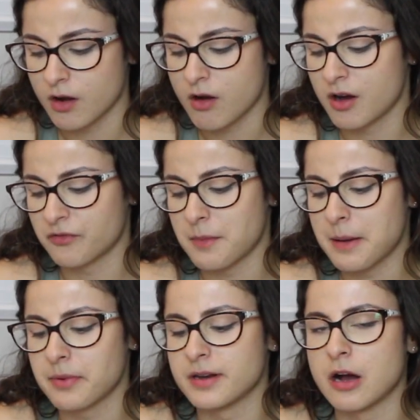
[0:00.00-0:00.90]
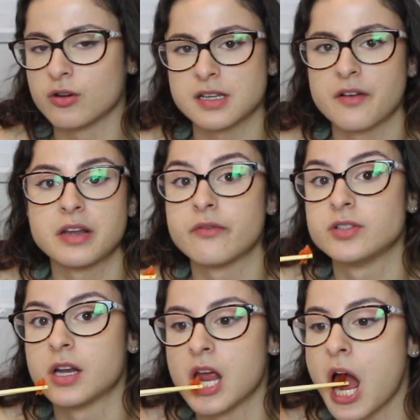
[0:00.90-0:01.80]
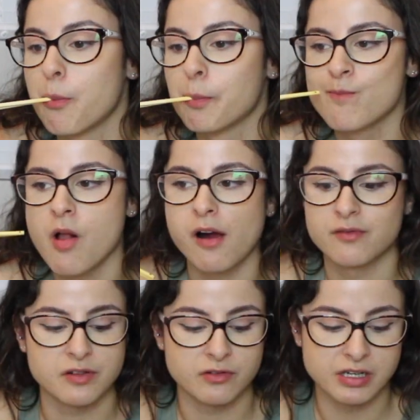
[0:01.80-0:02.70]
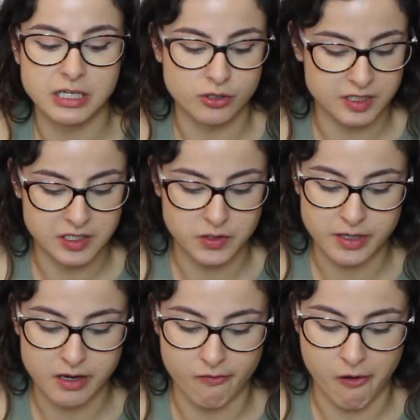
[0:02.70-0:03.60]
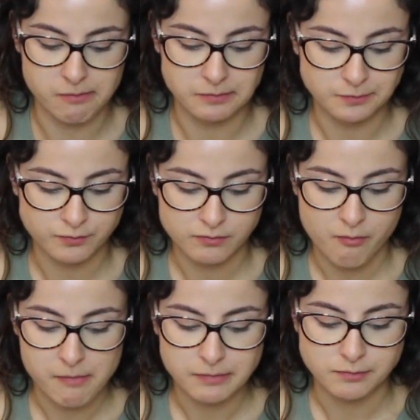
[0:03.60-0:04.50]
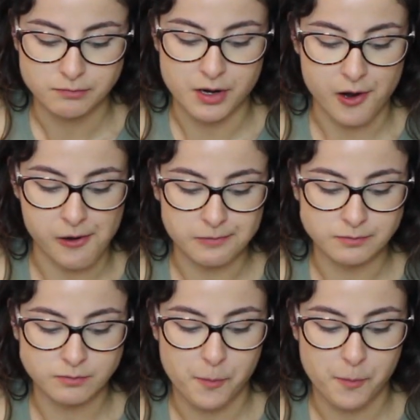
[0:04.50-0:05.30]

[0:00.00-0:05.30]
Can't remember now because I've never done it. I've never really looked into it either. But